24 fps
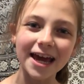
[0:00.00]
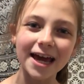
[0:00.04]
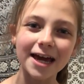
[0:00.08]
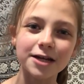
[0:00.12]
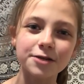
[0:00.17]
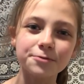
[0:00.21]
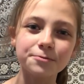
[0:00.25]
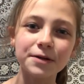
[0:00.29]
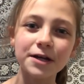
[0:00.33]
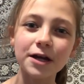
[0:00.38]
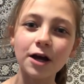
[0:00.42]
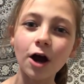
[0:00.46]

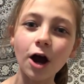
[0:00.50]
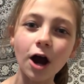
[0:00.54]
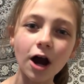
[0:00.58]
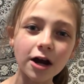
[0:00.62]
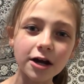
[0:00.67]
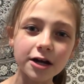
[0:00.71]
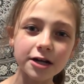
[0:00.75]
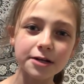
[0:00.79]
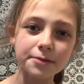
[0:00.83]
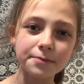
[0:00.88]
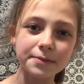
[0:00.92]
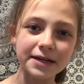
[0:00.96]
and we
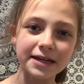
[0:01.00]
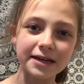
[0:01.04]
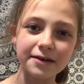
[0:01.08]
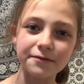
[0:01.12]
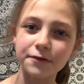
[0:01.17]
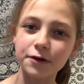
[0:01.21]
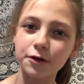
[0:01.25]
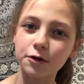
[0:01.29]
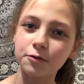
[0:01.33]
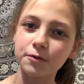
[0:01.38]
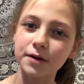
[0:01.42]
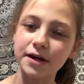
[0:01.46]
are going to be
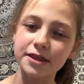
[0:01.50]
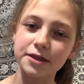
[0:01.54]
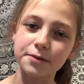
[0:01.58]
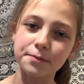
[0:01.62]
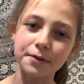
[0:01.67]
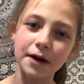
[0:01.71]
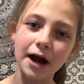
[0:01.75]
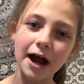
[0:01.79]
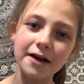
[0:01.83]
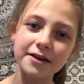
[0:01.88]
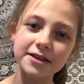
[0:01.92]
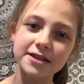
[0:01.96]
giving away the
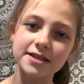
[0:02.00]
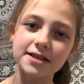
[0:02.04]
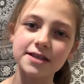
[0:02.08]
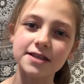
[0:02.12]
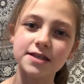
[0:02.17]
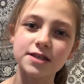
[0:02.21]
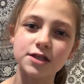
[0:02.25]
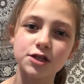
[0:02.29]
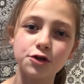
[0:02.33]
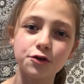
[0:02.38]
prizes